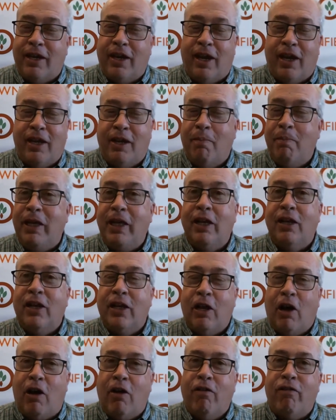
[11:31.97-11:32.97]
And
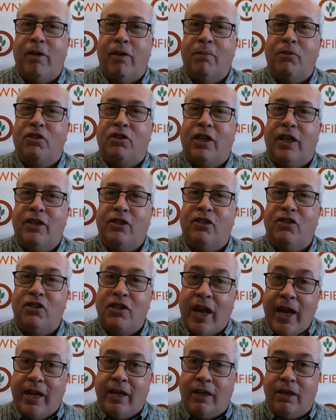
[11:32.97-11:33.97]
immediately all of them said
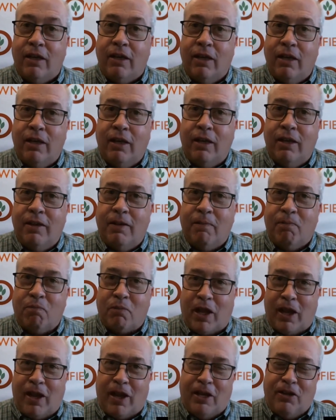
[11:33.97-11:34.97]
steak.
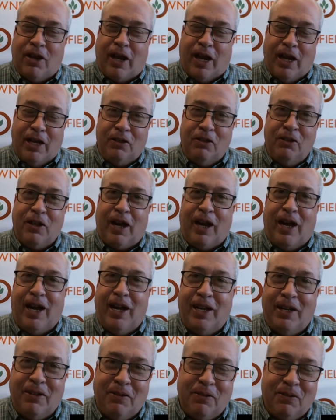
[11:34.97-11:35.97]
Uh, I,
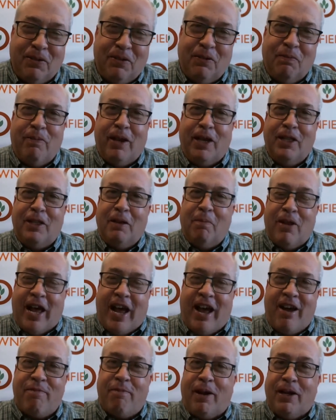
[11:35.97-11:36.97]
I made them
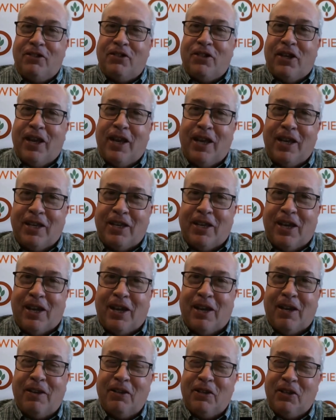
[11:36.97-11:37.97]
laugh by saying,
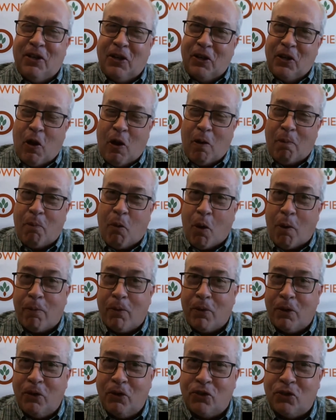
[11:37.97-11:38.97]
uh, you know, you are pork
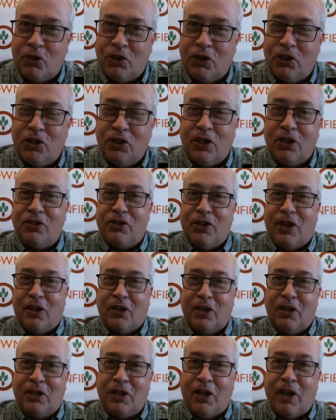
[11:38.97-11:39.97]
producers. You should have said a
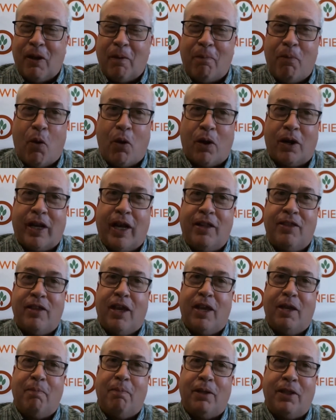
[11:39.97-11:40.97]
good cut of pork, I
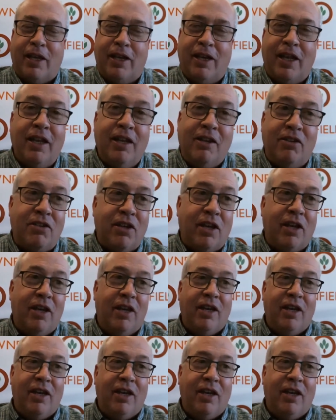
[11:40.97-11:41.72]
think, but they didn't.